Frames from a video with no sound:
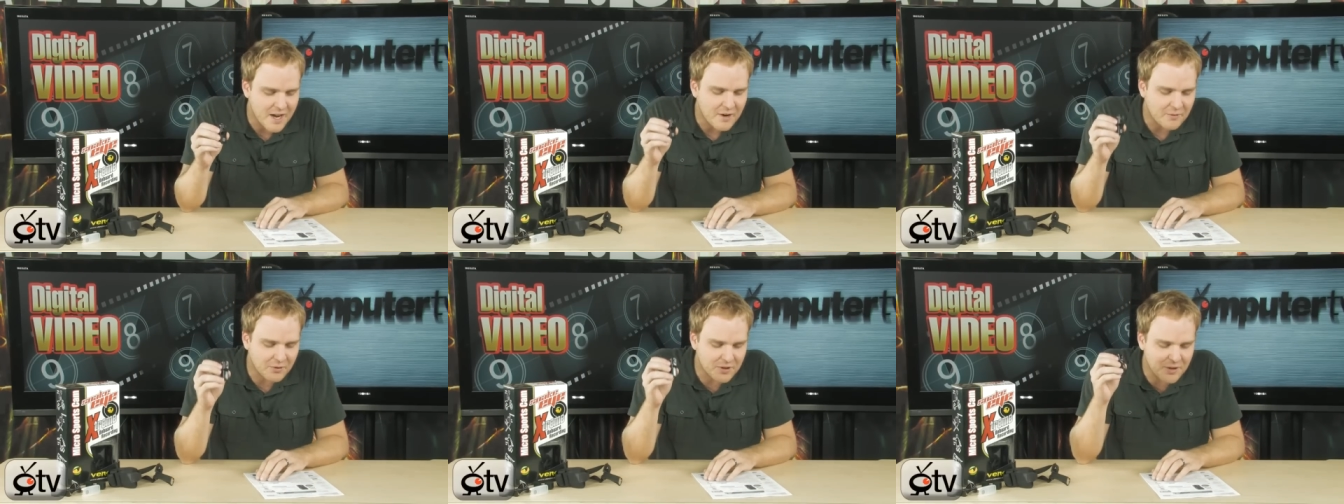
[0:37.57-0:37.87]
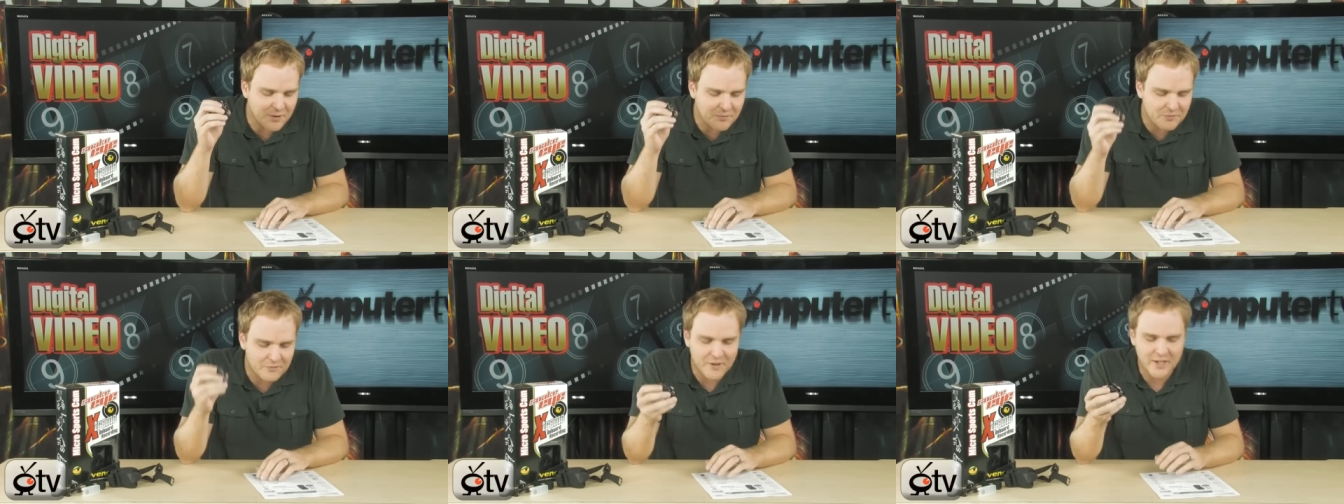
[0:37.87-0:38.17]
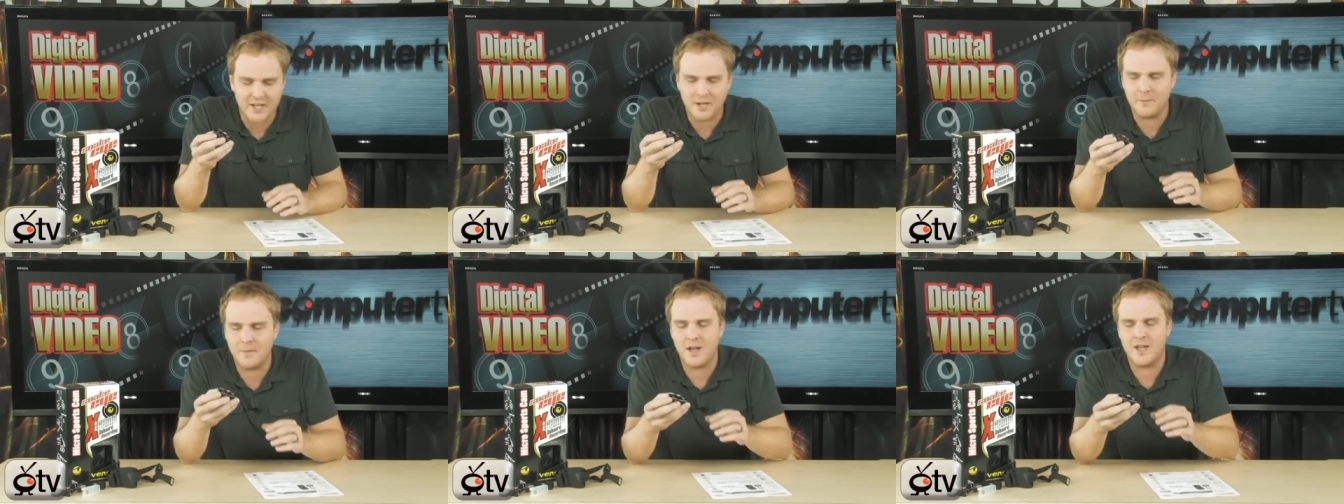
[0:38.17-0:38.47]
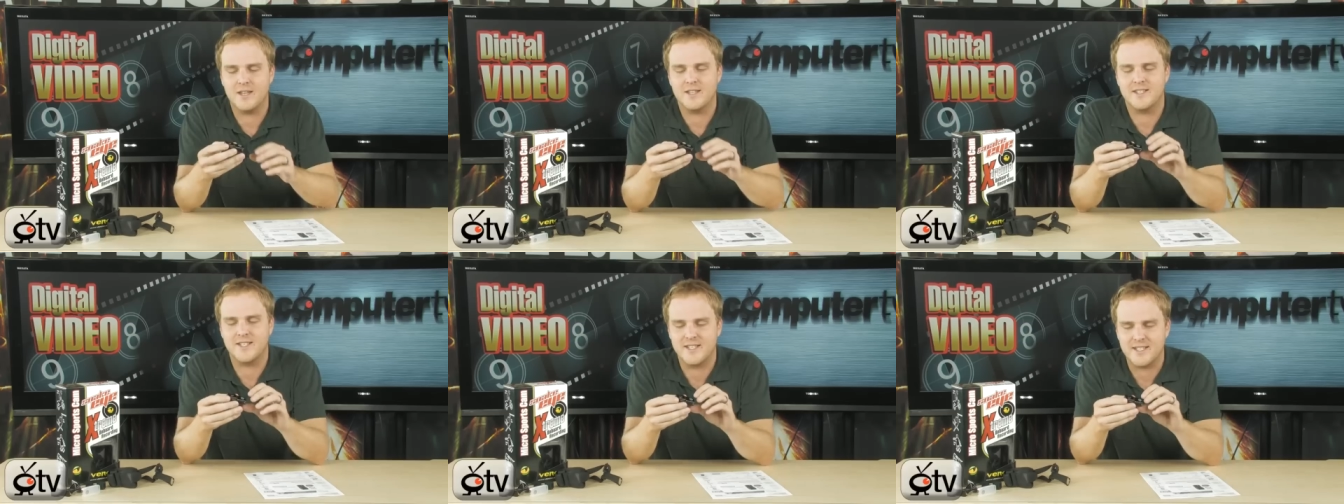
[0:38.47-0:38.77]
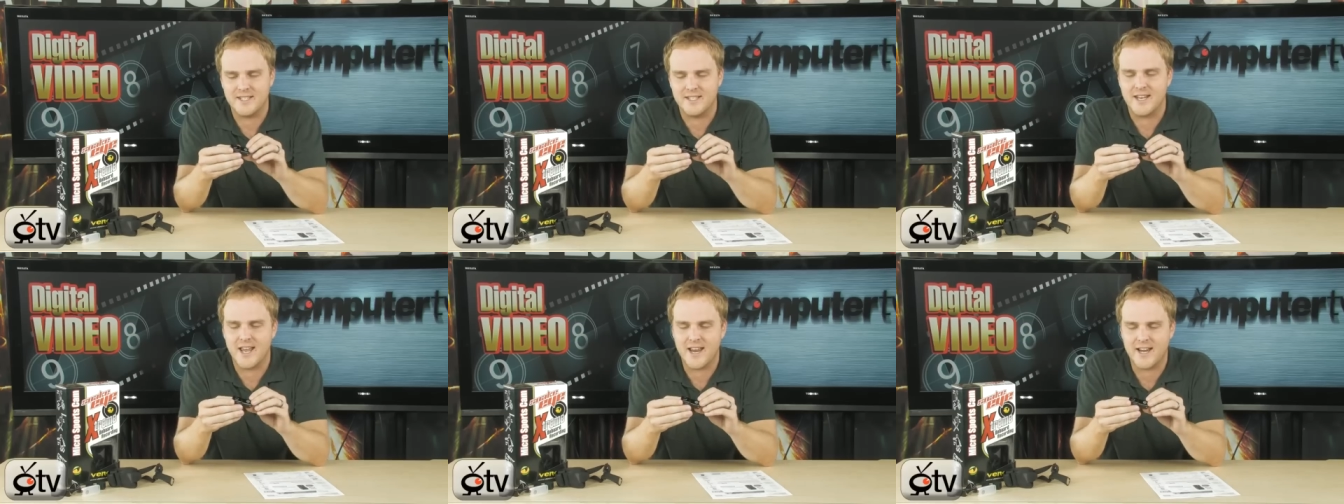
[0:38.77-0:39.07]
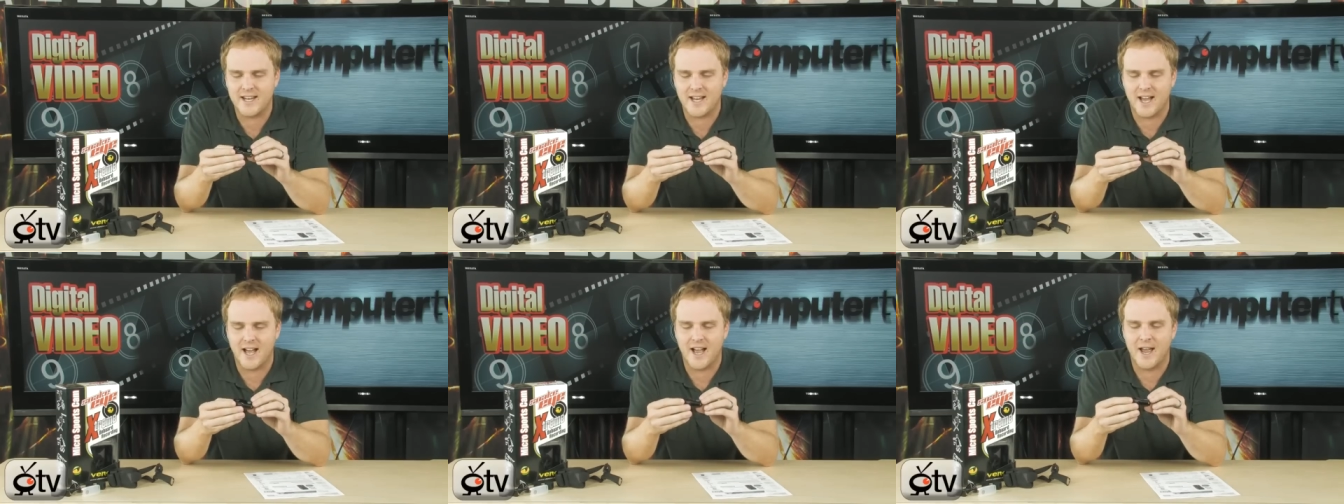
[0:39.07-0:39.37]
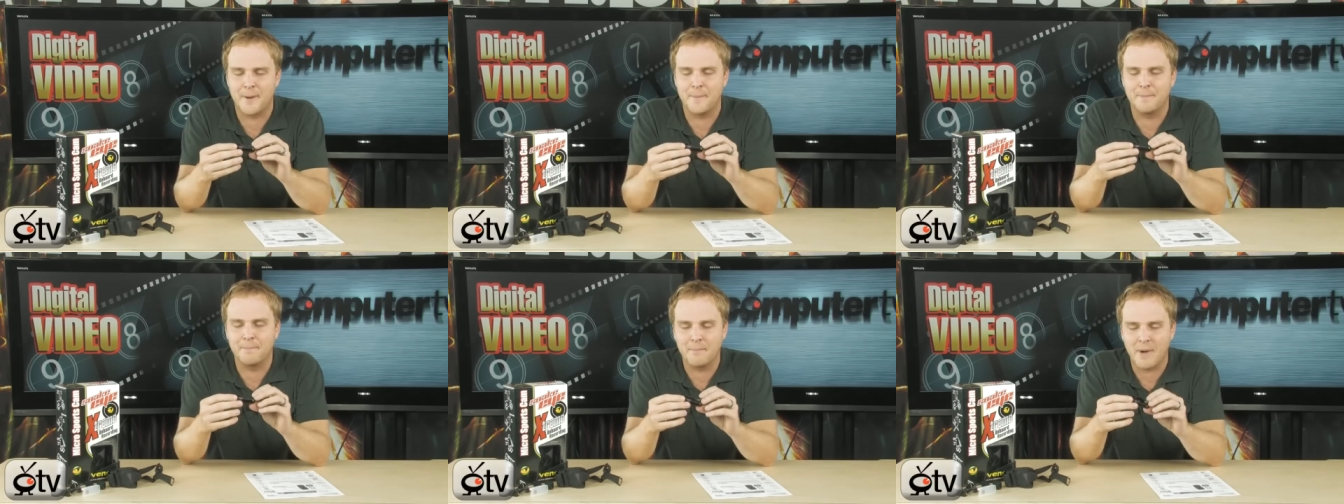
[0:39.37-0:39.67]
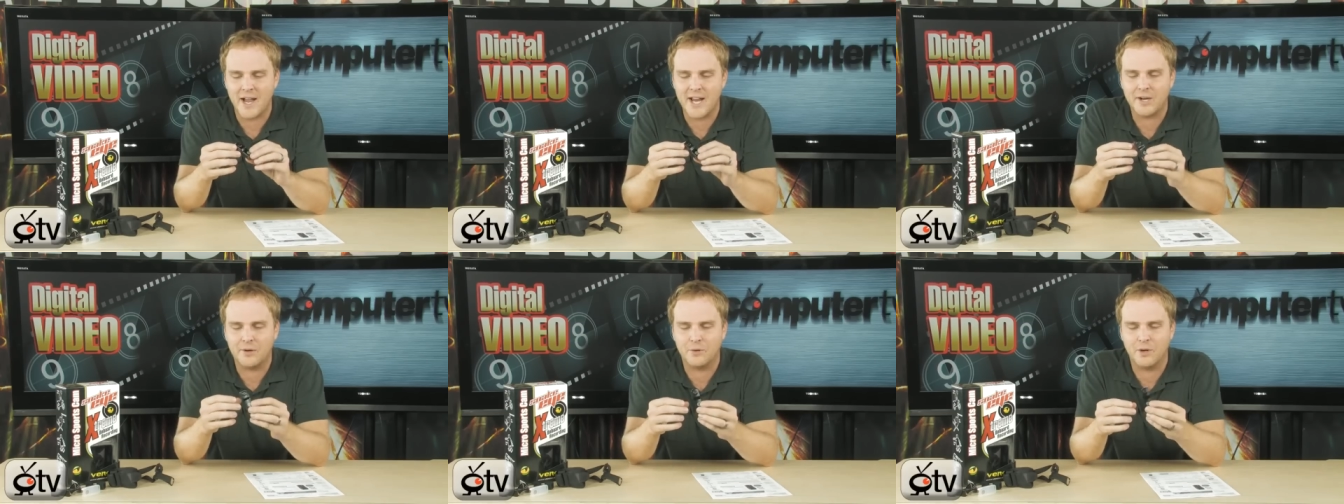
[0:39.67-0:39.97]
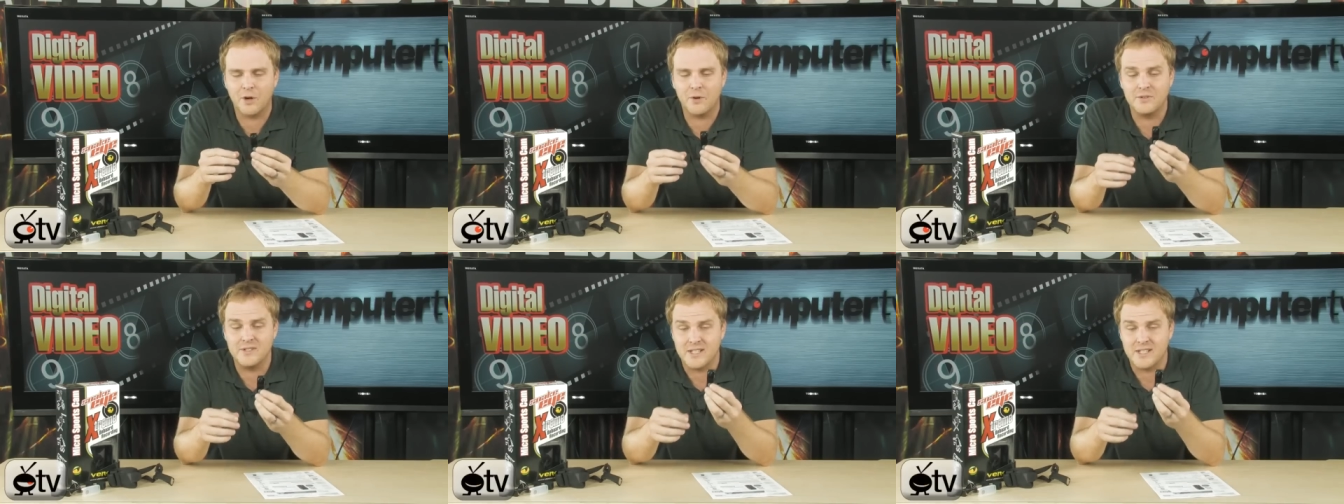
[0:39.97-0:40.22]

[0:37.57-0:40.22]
for the Venom Snake Eye Micro